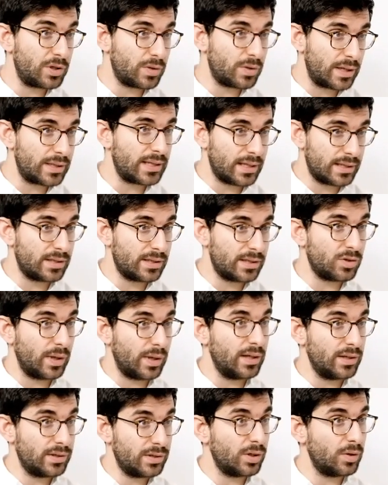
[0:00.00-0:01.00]
when we do our test as
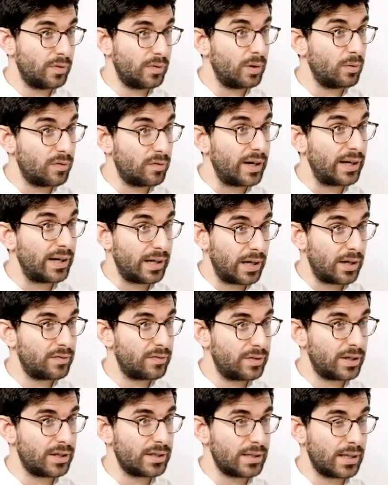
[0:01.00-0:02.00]
well. Yeah. So hopefully we yeah. find out
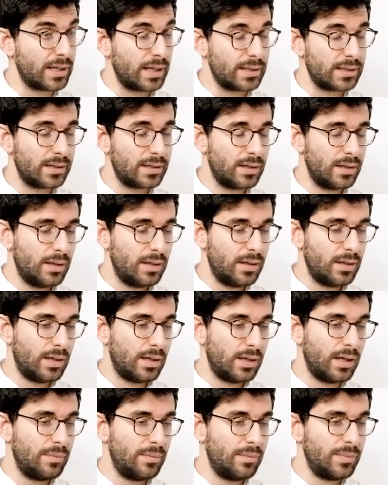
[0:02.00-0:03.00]
if it is that.
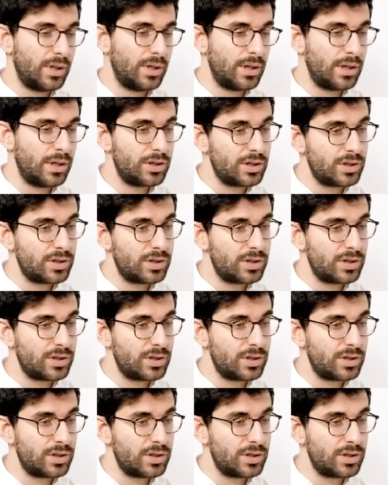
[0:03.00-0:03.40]
Yeah. Um,